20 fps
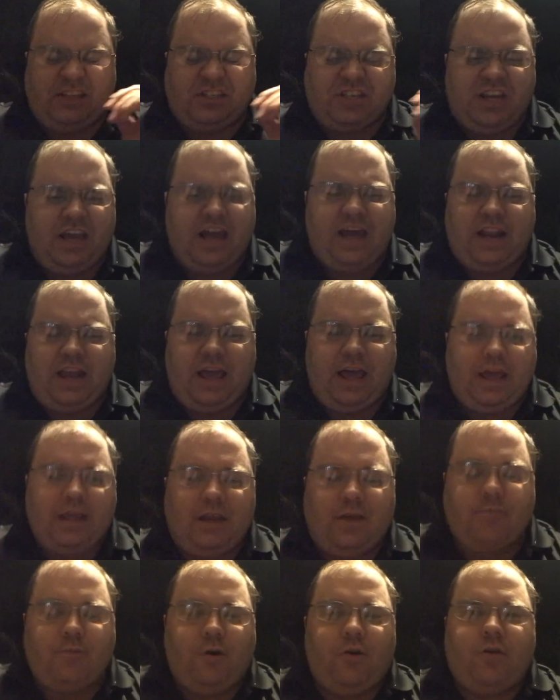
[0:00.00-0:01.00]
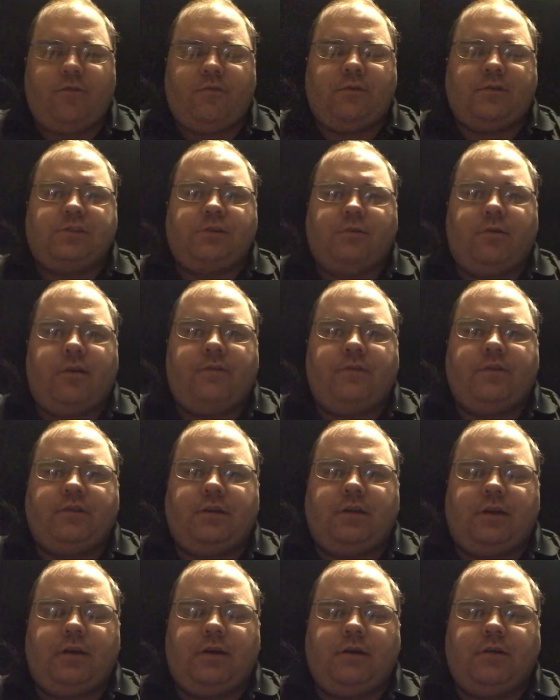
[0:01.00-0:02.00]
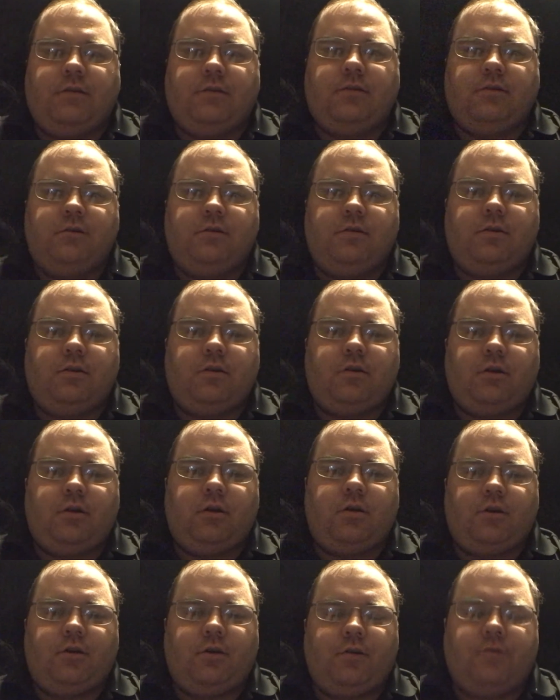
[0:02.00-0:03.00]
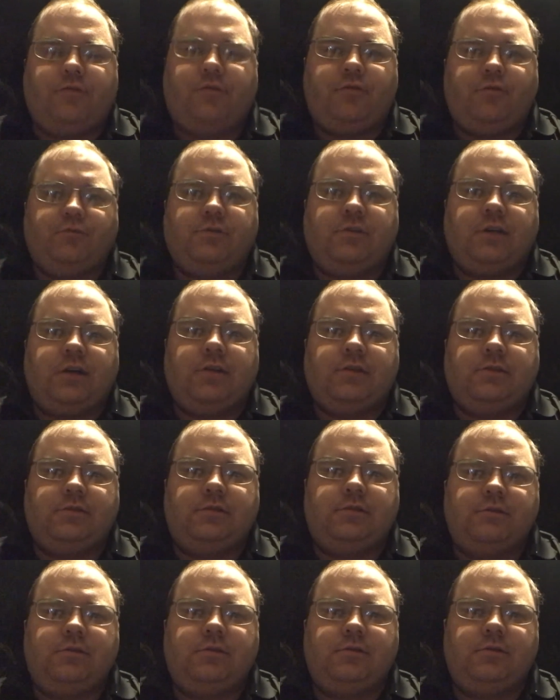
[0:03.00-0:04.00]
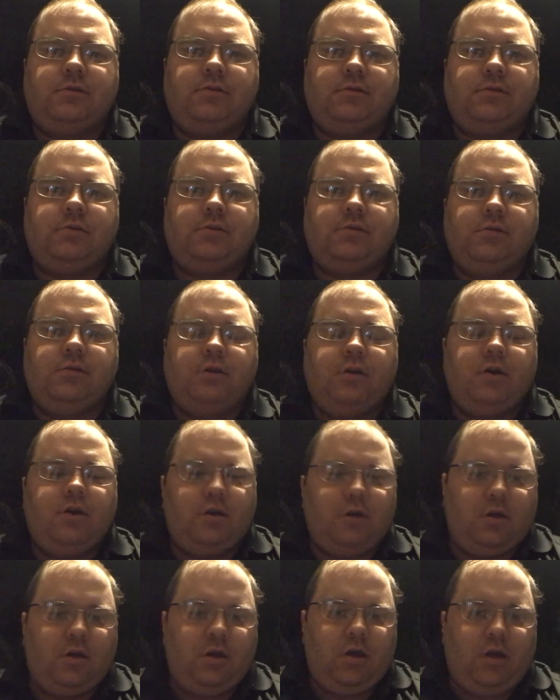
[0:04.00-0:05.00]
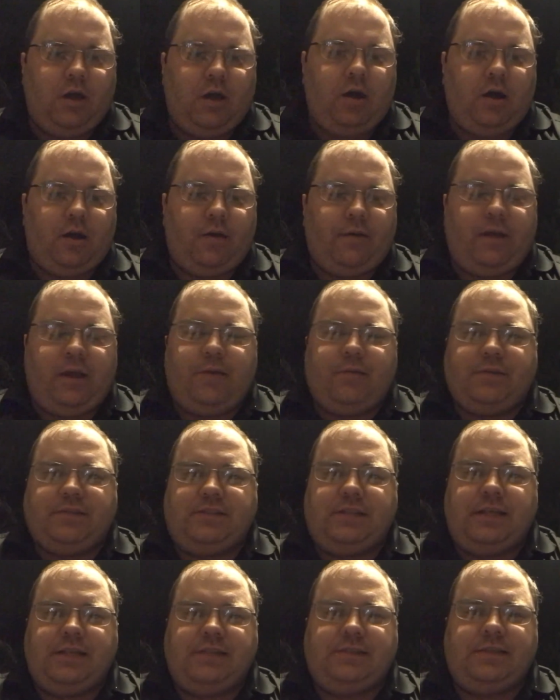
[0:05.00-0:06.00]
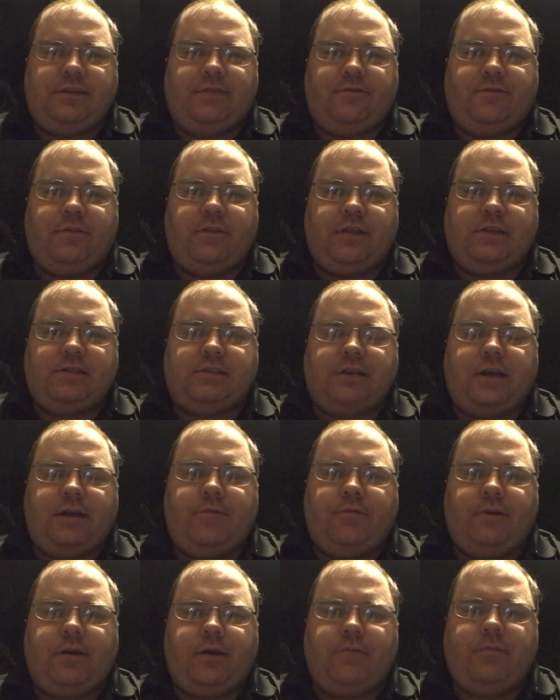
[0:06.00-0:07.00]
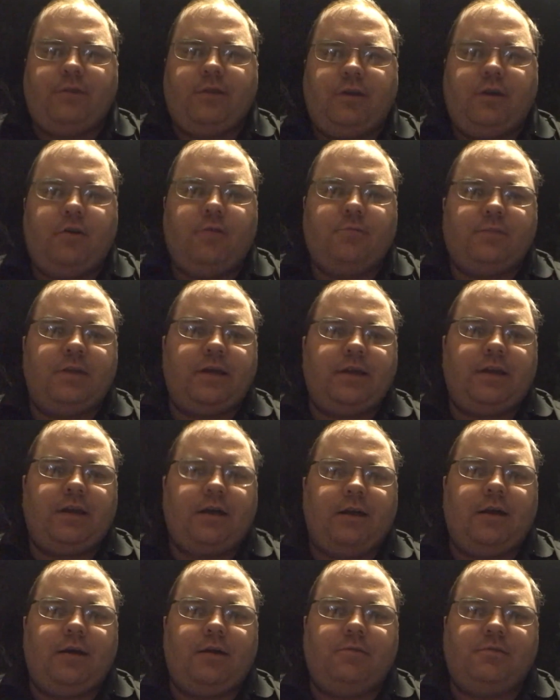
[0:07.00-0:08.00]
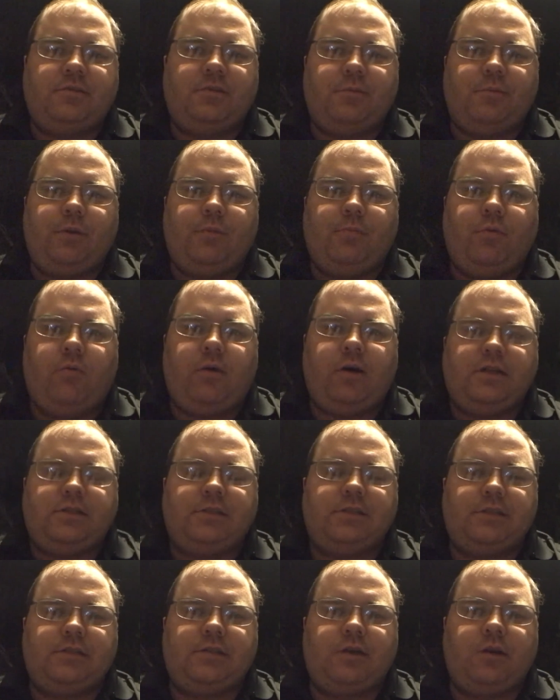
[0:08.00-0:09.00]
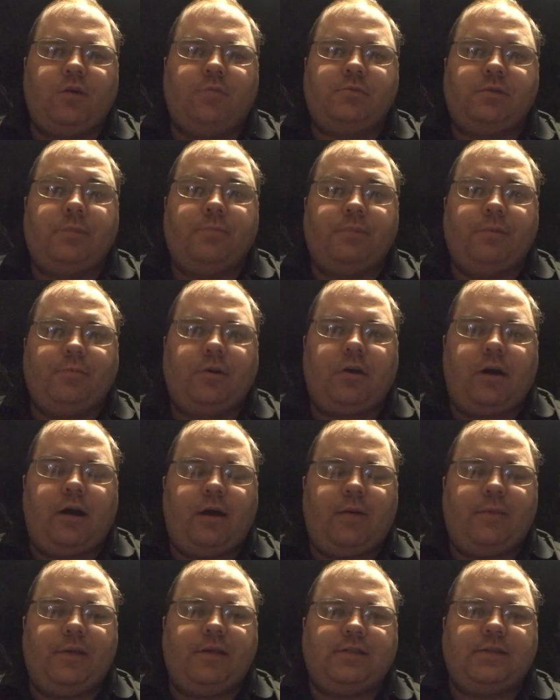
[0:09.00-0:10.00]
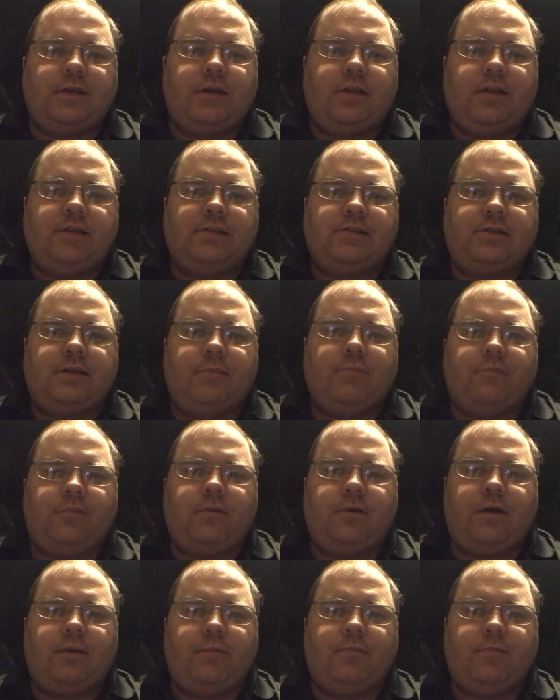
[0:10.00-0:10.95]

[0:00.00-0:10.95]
she had any motive whatsoever to kill her two sons. Anyways, that's it for this. I really hope that some people watch this. I hope some people comment on this. I'm